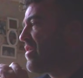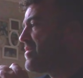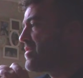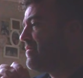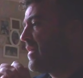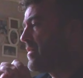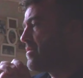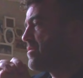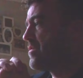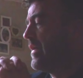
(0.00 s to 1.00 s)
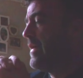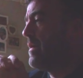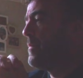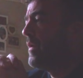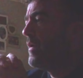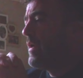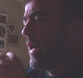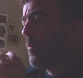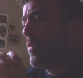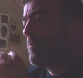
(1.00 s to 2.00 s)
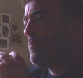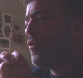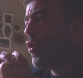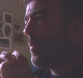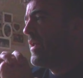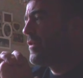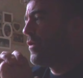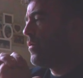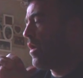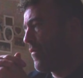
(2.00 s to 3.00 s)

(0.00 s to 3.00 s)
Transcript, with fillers: transit vans, and we'd normally do